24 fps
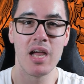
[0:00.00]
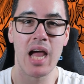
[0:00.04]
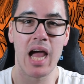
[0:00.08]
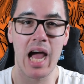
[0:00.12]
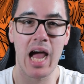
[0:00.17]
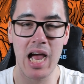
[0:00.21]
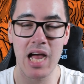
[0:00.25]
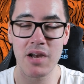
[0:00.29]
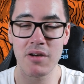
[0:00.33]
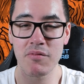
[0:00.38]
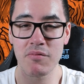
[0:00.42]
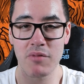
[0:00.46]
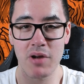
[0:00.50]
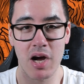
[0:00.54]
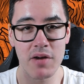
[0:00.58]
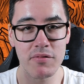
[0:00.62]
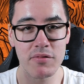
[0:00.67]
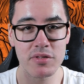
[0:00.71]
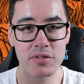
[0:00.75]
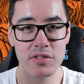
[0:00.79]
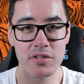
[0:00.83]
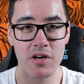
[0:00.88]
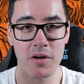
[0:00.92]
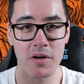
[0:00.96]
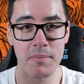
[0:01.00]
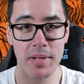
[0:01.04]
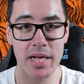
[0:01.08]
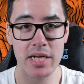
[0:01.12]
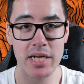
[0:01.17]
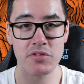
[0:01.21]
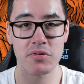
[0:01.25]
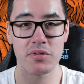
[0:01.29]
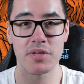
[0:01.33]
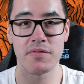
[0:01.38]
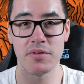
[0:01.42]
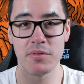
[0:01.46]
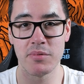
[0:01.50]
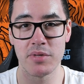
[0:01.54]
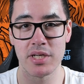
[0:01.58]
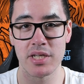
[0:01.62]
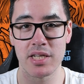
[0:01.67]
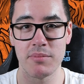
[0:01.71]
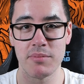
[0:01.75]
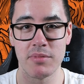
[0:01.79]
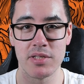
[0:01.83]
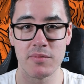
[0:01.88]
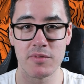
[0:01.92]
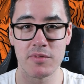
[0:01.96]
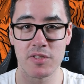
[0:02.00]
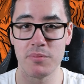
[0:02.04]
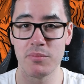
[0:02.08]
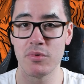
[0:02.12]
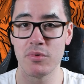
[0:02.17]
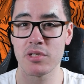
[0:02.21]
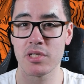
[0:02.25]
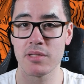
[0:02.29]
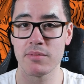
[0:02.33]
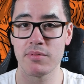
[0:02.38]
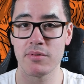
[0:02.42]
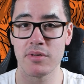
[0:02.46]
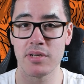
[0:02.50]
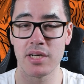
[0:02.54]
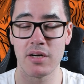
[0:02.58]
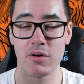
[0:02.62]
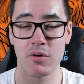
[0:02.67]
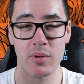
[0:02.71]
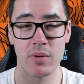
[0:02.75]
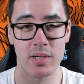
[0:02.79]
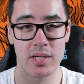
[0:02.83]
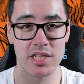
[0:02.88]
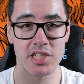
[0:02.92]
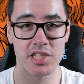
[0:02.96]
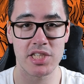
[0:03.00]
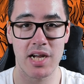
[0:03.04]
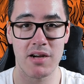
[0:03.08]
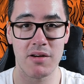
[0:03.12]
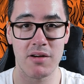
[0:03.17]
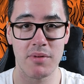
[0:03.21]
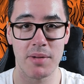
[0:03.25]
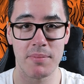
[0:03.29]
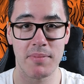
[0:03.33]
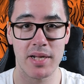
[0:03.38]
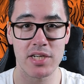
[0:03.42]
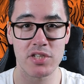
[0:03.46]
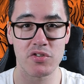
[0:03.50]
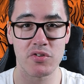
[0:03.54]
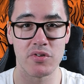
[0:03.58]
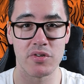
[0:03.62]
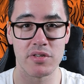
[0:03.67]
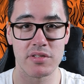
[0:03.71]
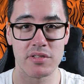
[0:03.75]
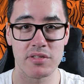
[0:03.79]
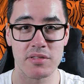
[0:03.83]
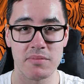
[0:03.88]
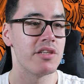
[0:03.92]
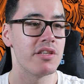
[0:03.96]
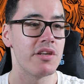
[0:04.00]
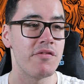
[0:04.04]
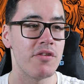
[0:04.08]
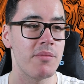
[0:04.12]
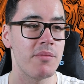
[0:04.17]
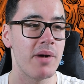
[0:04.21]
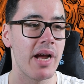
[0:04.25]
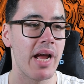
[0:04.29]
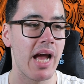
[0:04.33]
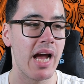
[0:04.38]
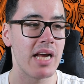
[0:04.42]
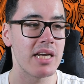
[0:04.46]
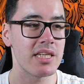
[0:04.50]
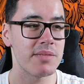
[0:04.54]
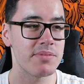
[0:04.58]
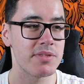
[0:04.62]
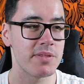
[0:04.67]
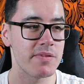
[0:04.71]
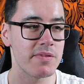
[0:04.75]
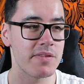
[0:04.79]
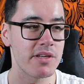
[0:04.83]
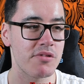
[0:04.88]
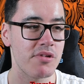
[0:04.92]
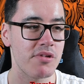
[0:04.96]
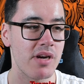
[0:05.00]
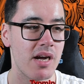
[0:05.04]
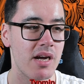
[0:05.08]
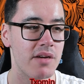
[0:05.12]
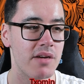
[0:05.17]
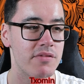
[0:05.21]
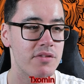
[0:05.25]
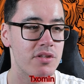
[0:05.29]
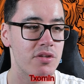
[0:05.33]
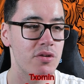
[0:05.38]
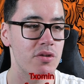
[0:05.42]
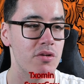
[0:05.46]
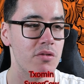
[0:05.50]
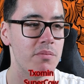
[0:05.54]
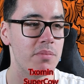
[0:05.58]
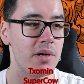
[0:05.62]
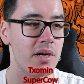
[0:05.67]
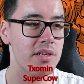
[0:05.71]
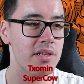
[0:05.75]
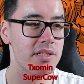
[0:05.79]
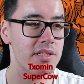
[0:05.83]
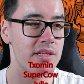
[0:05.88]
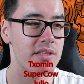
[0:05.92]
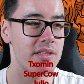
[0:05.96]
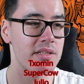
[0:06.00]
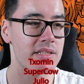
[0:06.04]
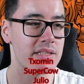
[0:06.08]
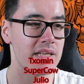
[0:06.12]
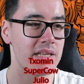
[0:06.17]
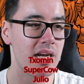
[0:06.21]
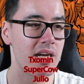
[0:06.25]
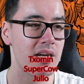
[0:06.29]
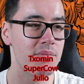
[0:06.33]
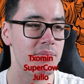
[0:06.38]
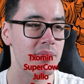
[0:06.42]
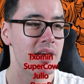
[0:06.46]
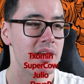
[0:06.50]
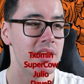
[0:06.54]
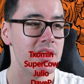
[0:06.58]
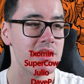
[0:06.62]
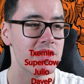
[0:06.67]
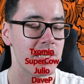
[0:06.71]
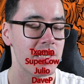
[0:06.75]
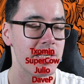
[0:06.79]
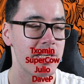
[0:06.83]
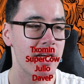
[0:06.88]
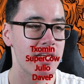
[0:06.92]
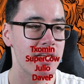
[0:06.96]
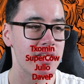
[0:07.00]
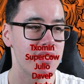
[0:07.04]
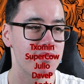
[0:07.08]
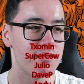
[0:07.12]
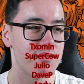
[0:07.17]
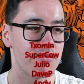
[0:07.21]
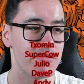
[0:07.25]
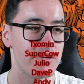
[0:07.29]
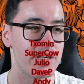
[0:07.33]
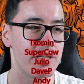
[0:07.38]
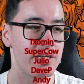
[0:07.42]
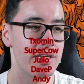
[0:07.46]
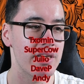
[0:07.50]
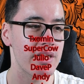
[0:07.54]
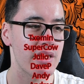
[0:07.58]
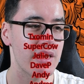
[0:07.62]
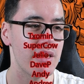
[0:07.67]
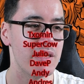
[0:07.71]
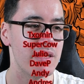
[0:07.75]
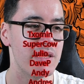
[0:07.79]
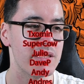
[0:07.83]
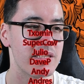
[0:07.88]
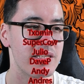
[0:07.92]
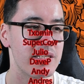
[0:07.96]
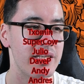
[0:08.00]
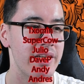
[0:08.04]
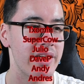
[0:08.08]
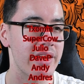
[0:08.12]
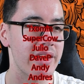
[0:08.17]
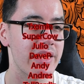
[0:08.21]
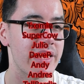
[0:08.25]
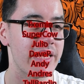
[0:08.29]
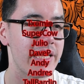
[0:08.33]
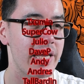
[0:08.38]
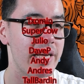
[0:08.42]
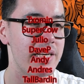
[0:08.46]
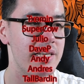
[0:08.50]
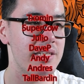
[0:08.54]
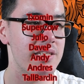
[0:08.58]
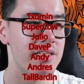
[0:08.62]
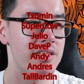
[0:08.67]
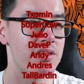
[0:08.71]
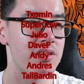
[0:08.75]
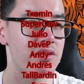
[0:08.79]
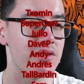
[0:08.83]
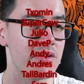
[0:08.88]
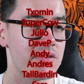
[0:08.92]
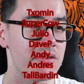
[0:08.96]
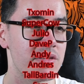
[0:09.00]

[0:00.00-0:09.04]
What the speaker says: And I've also got a Patreon if you want to give me some more support, and I'll quickly shout out my patrons. So for my adepts of the crew, I have Tool Bardin, Sam, NinjaLee83, Nicholas, Nick, Kenzie, John